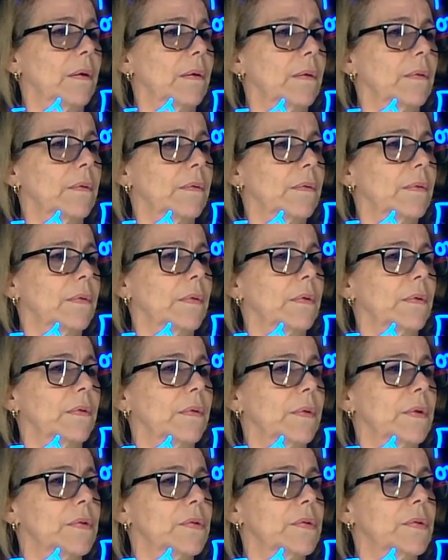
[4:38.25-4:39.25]
So
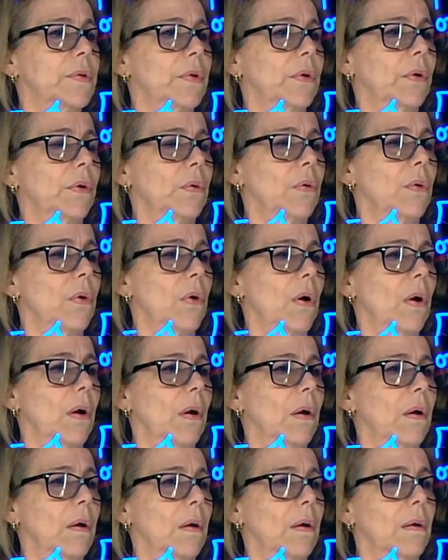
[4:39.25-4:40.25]
CH2,
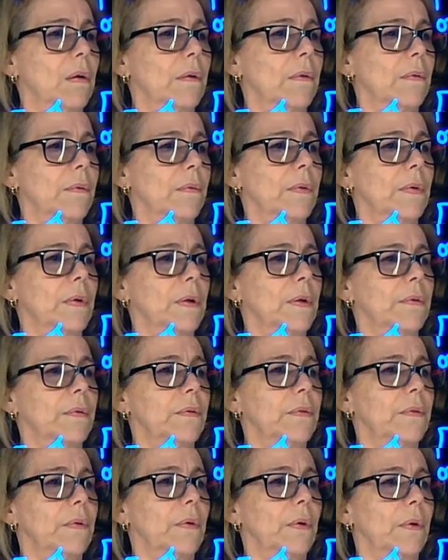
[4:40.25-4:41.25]

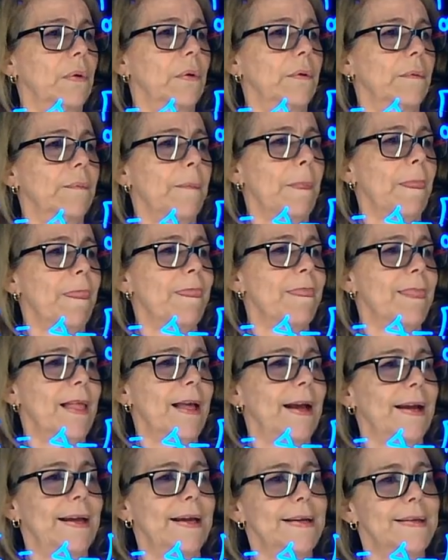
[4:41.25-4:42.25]
CH2,
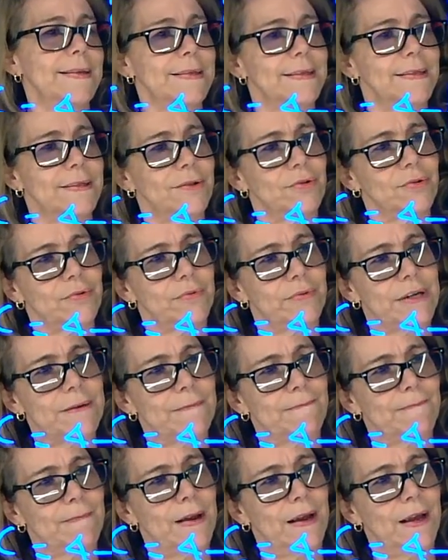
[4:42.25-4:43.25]
and CH3.
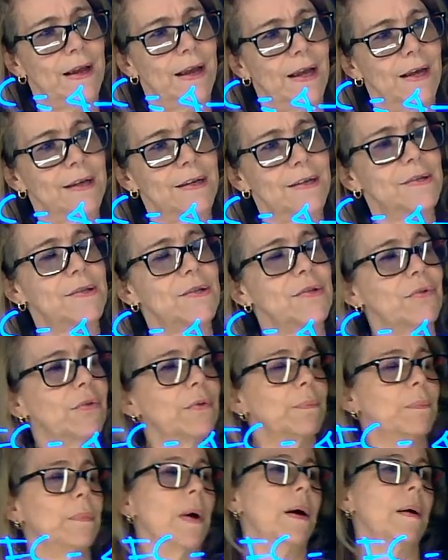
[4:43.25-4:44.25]

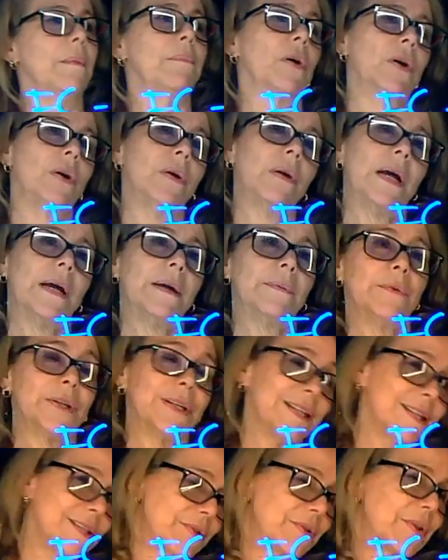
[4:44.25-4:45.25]
So bottom line, we
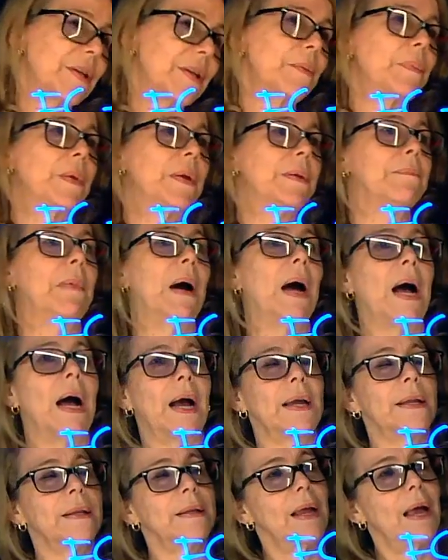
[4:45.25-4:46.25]
need to keep in
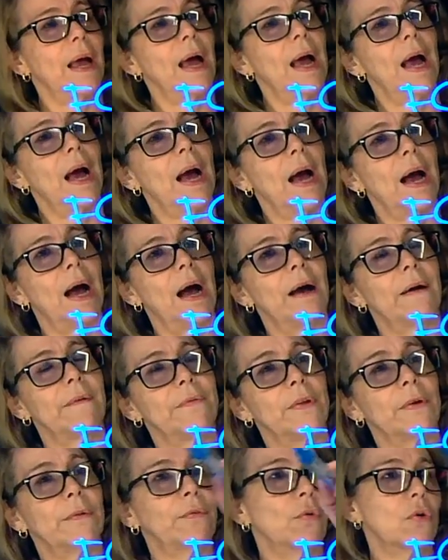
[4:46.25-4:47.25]
mind
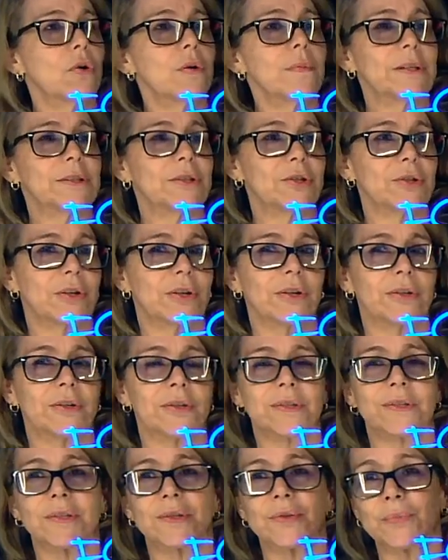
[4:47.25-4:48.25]
the formal
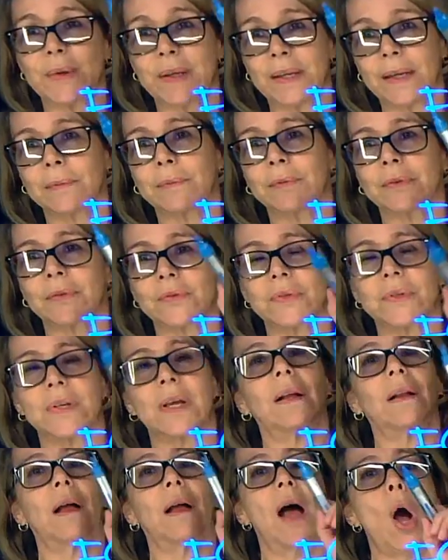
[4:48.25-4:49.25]
charges to be able to
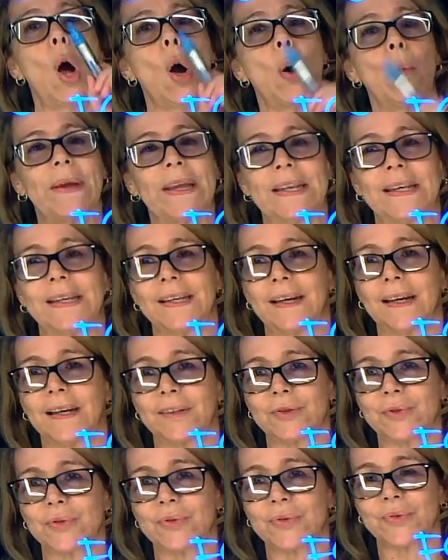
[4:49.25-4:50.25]
tell how many
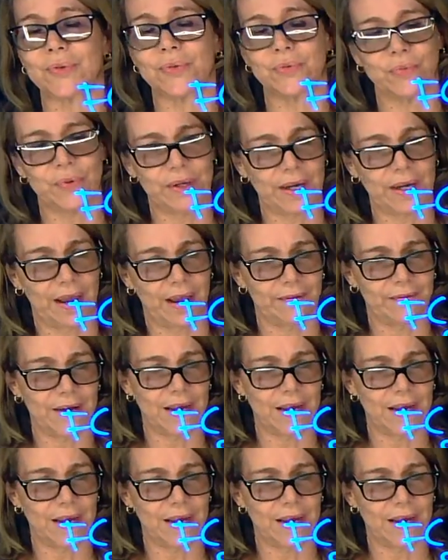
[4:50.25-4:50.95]
hydrogens do we have